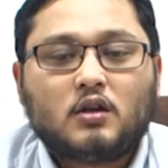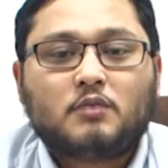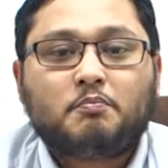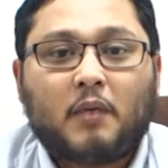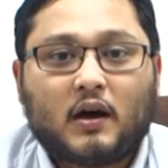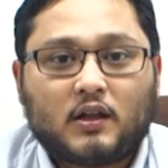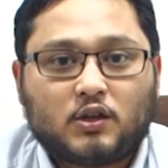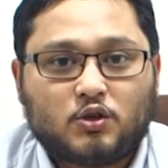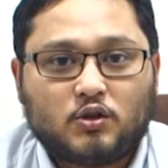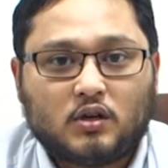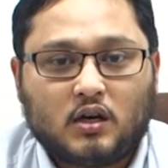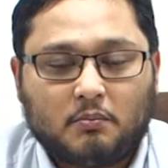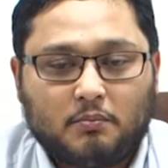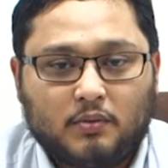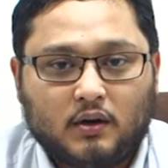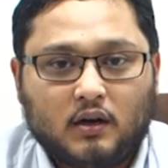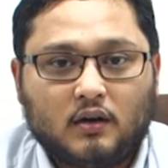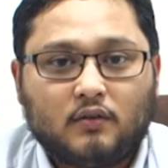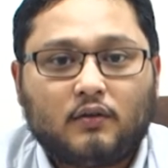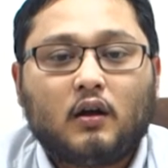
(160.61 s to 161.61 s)
but to
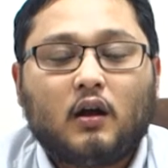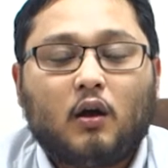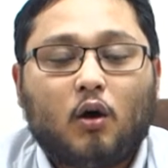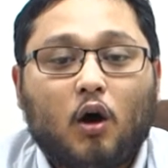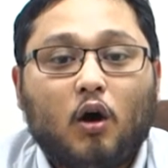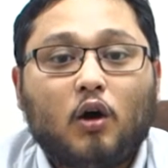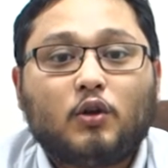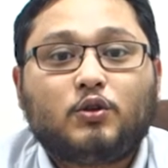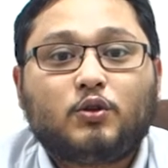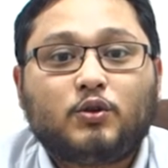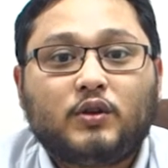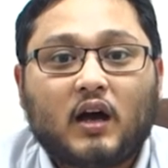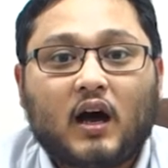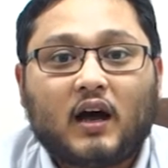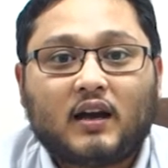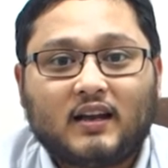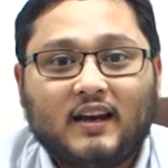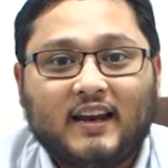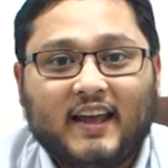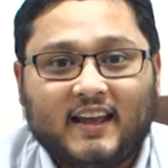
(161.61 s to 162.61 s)
above or to the
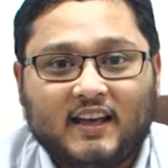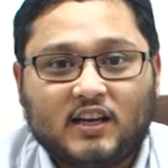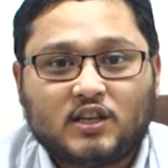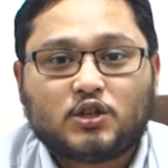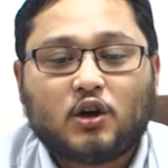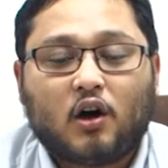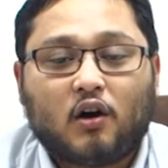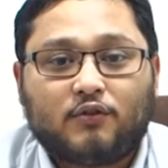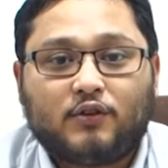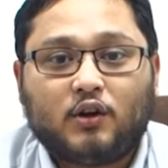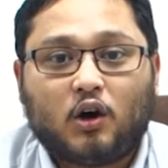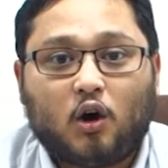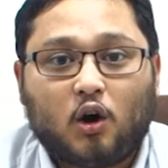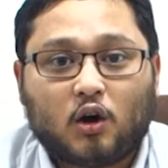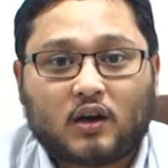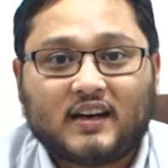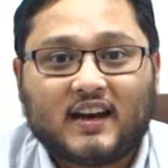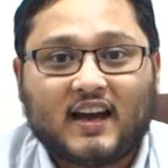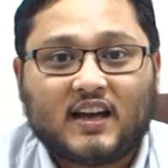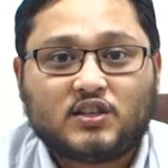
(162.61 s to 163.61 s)
other layers of the
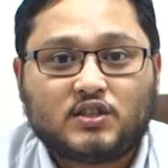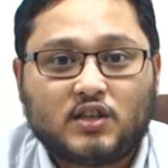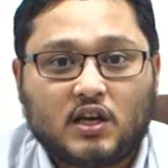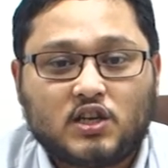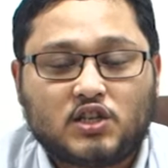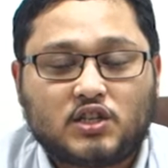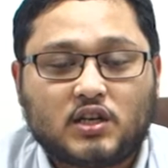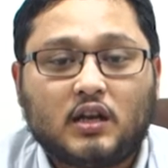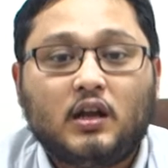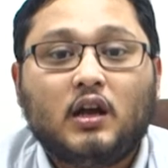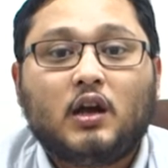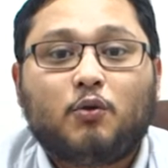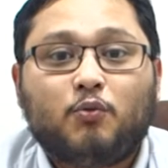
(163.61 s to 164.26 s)
organization,